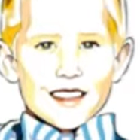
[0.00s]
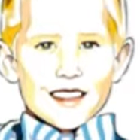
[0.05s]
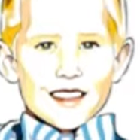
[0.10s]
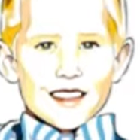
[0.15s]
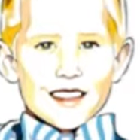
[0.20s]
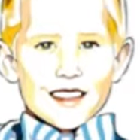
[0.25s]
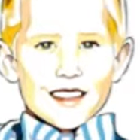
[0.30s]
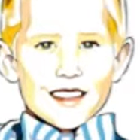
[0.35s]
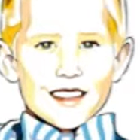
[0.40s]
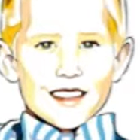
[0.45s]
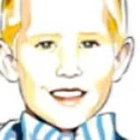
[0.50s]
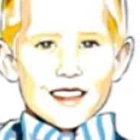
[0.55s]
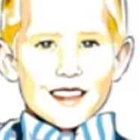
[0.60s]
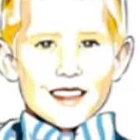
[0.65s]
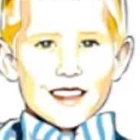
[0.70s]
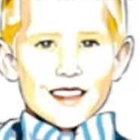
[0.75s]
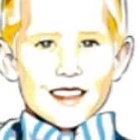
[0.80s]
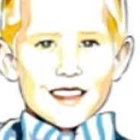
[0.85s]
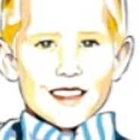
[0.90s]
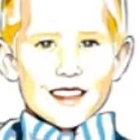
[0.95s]

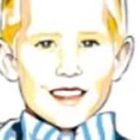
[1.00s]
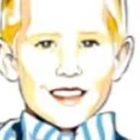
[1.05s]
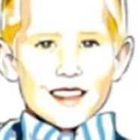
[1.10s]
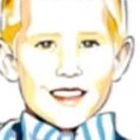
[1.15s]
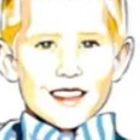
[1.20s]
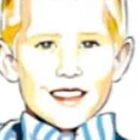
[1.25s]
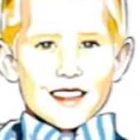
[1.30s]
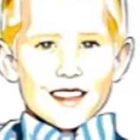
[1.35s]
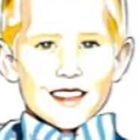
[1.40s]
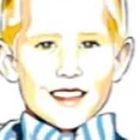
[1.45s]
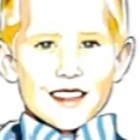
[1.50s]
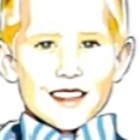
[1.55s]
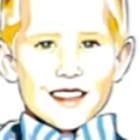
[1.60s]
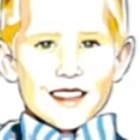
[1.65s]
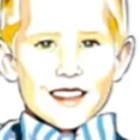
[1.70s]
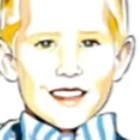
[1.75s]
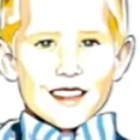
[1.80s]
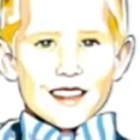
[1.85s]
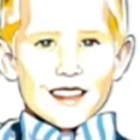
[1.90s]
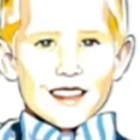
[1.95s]

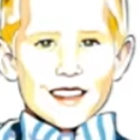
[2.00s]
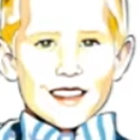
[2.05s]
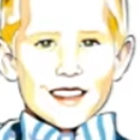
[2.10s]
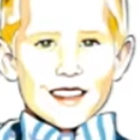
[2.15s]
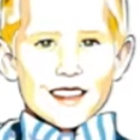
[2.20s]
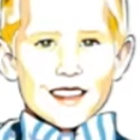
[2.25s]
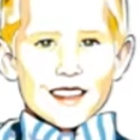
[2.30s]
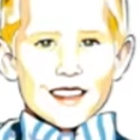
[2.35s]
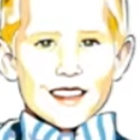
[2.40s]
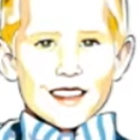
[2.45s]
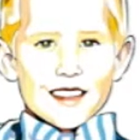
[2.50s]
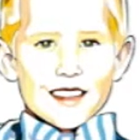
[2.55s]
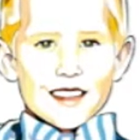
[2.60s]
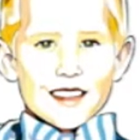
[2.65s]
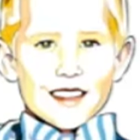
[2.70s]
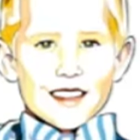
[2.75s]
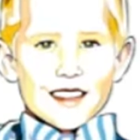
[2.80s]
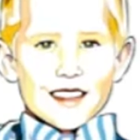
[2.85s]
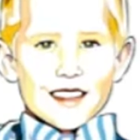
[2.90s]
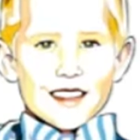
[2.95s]

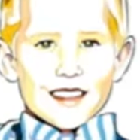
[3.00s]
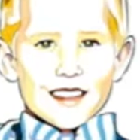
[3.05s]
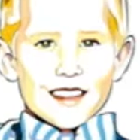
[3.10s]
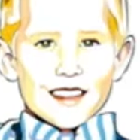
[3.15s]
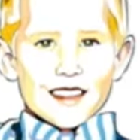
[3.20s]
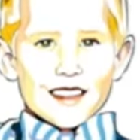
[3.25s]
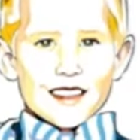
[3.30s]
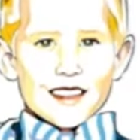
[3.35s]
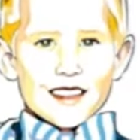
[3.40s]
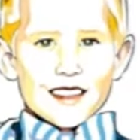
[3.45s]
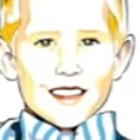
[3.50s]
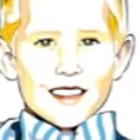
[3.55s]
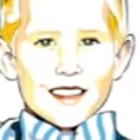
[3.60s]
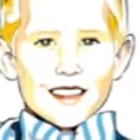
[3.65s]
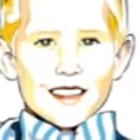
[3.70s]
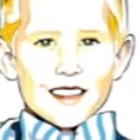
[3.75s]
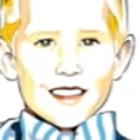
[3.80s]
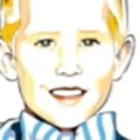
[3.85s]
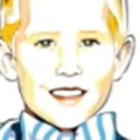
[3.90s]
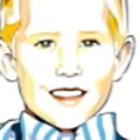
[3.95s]

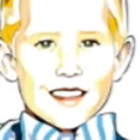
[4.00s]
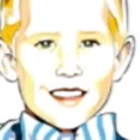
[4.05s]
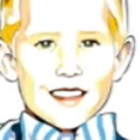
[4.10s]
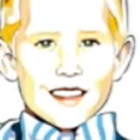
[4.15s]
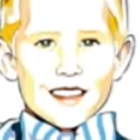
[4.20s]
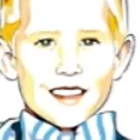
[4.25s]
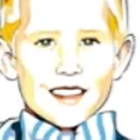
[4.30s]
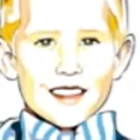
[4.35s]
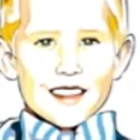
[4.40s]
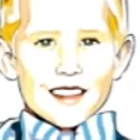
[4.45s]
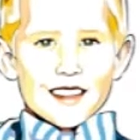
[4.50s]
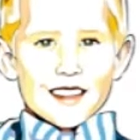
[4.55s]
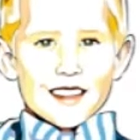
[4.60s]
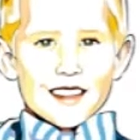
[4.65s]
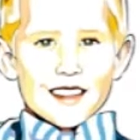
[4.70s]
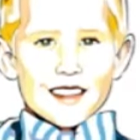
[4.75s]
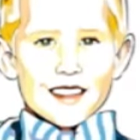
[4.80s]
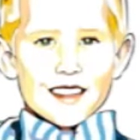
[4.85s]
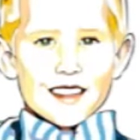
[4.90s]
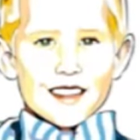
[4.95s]

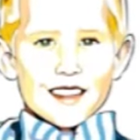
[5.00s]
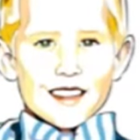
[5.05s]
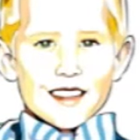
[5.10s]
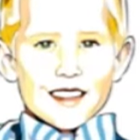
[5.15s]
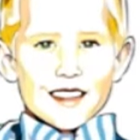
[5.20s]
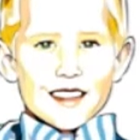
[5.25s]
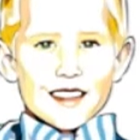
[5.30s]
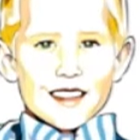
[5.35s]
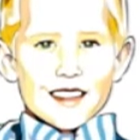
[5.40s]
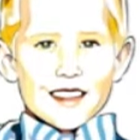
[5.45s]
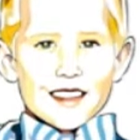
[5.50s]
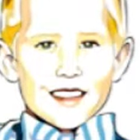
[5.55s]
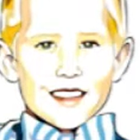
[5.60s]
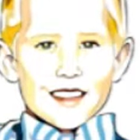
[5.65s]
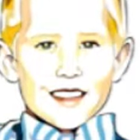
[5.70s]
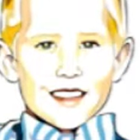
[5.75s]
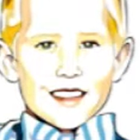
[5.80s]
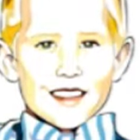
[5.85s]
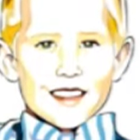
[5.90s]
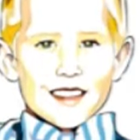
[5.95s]

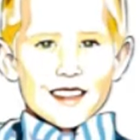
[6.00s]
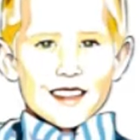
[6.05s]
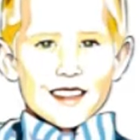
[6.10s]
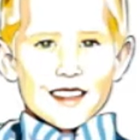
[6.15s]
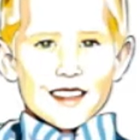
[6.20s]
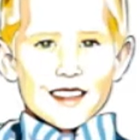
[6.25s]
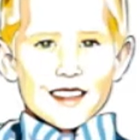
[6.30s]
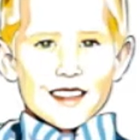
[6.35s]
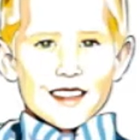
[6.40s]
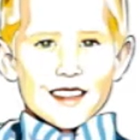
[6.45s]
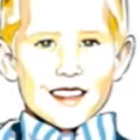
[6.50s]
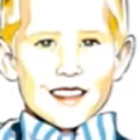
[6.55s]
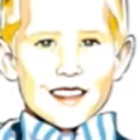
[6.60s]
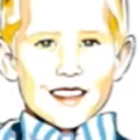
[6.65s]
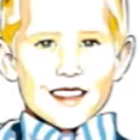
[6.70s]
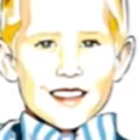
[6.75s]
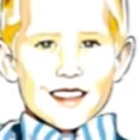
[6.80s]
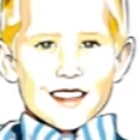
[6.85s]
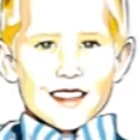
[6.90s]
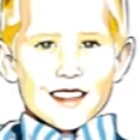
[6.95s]

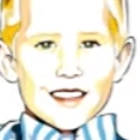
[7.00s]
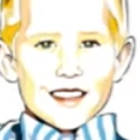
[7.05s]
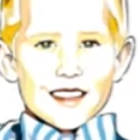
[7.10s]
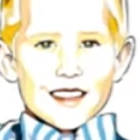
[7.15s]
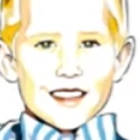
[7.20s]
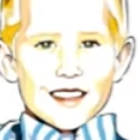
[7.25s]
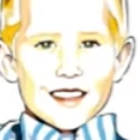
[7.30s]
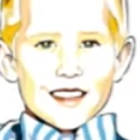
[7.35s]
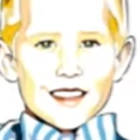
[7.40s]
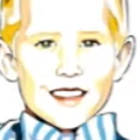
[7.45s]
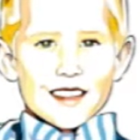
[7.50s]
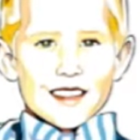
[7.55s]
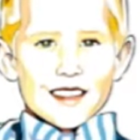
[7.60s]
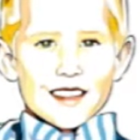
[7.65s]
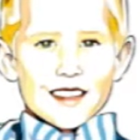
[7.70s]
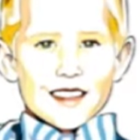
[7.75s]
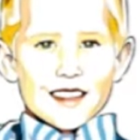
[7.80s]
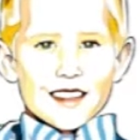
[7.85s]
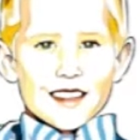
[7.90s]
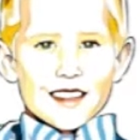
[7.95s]
This person isn't speaking.